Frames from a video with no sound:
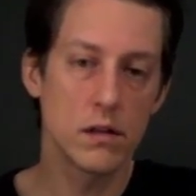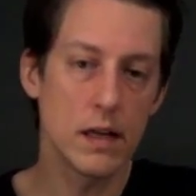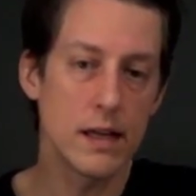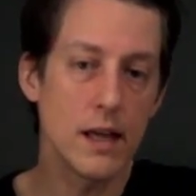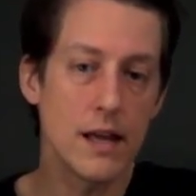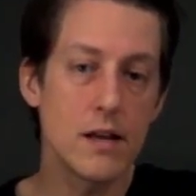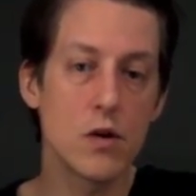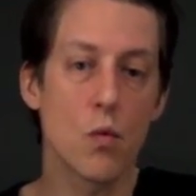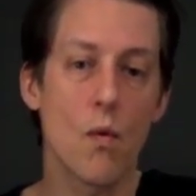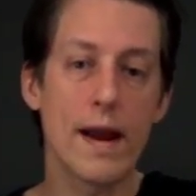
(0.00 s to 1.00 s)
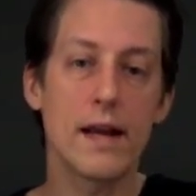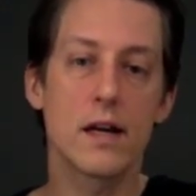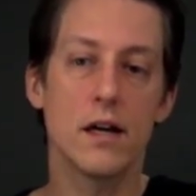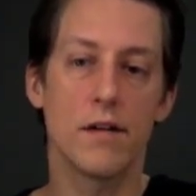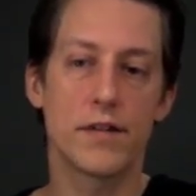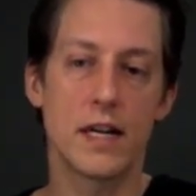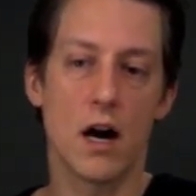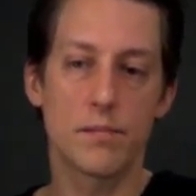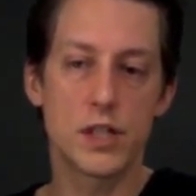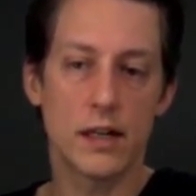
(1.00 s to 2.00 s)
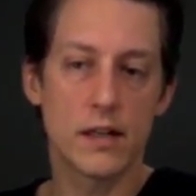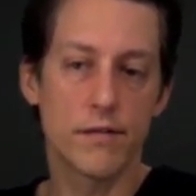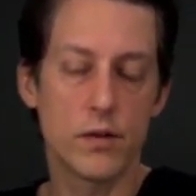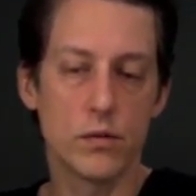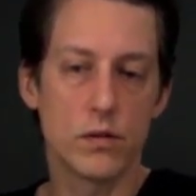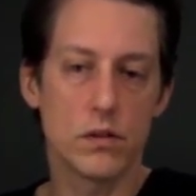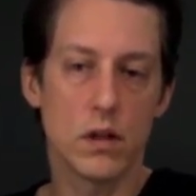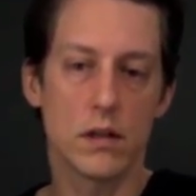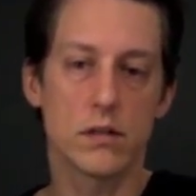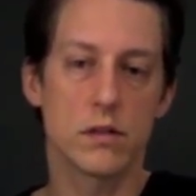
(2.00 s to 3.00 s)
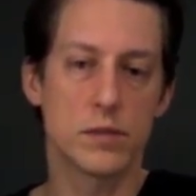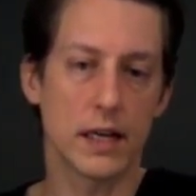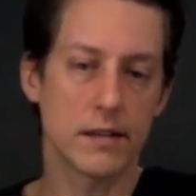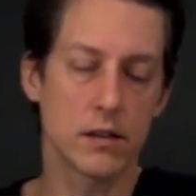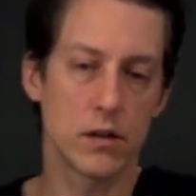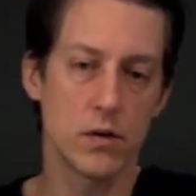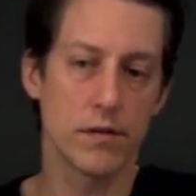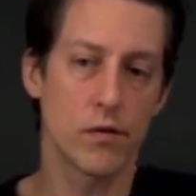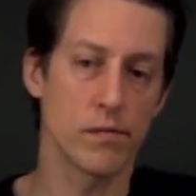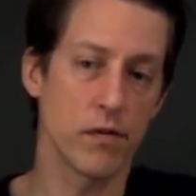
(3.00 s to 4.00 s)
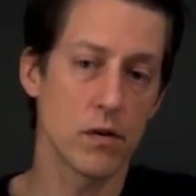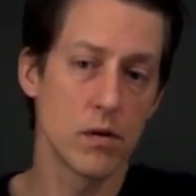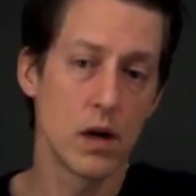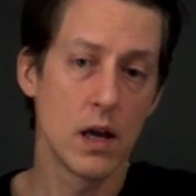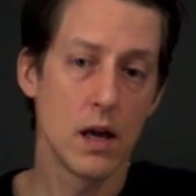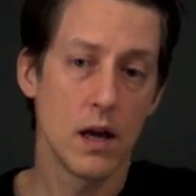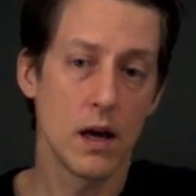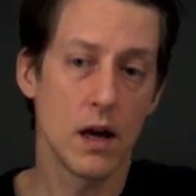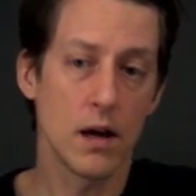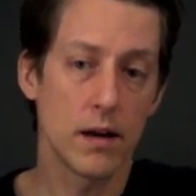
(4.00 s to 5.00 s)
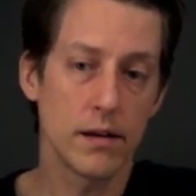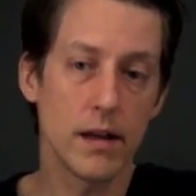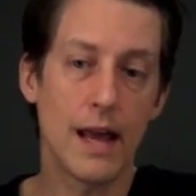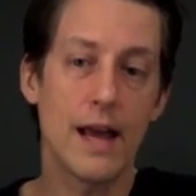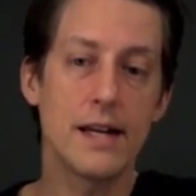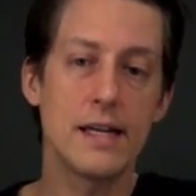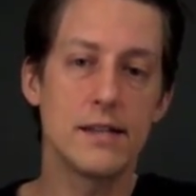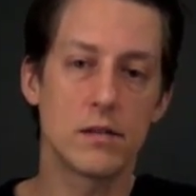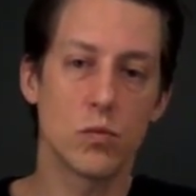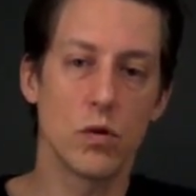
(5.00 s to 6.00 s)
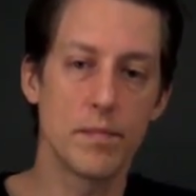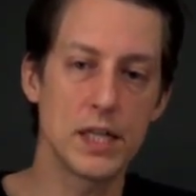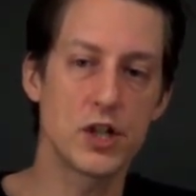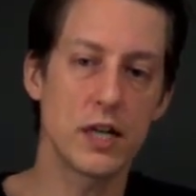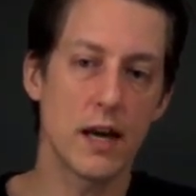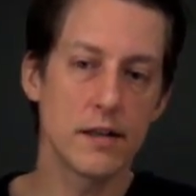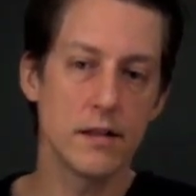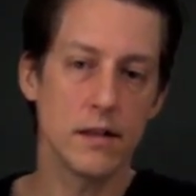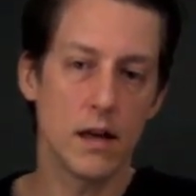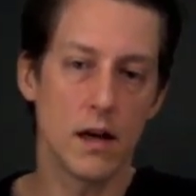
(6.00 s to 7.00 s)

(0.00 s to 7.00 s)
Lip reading: in the wake of the object, if you subject it to uniform flow, eddies will be shed